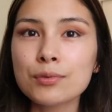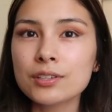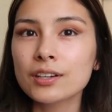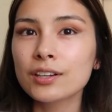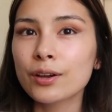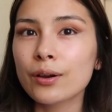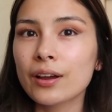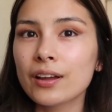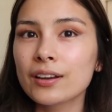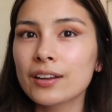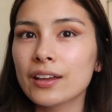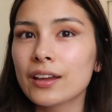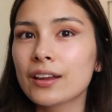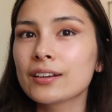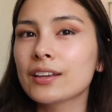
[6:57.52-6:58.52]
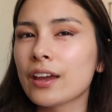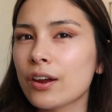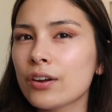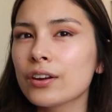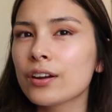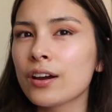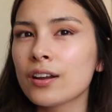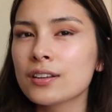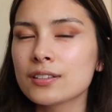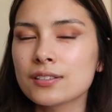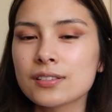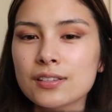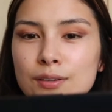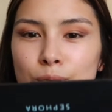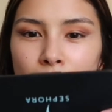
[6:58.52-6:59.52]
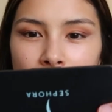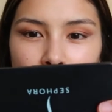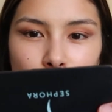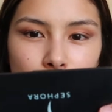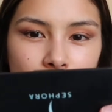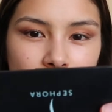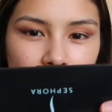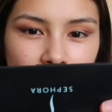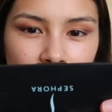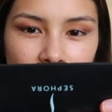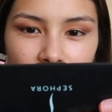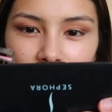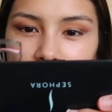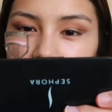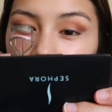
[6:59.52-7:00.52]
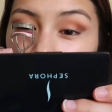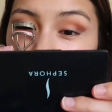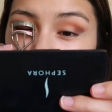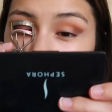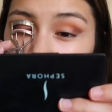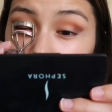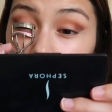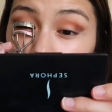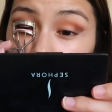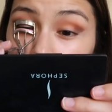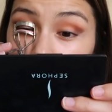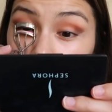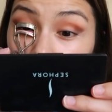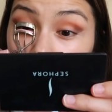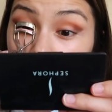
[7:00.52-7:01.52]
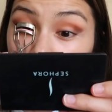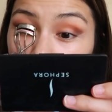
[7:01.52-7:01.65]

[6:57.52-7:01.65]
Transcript: just gonna go ahead and carry on and see what happens at the end, just because